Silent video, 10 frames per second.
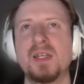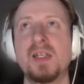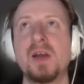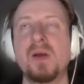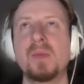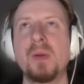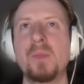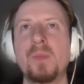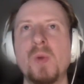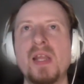No,
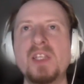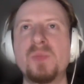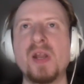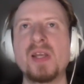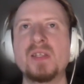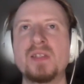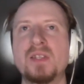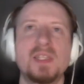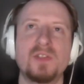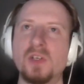when he breaks,
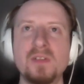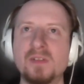he's done.